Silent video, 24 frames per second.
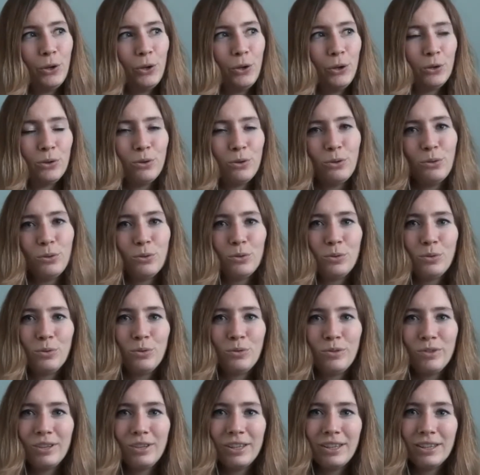who
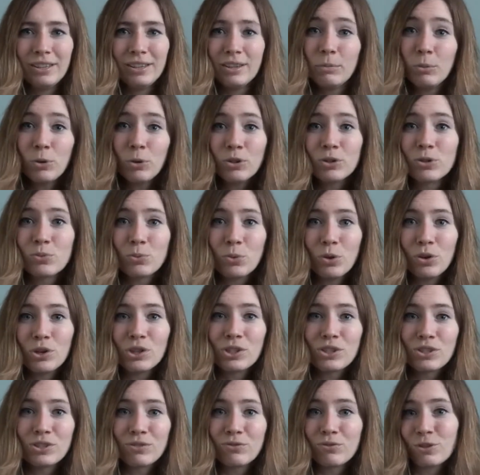the boss
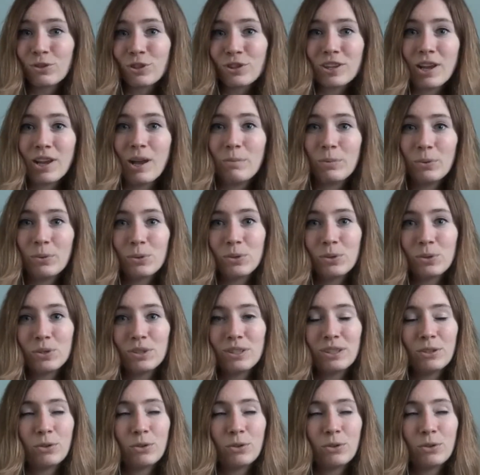was, for example,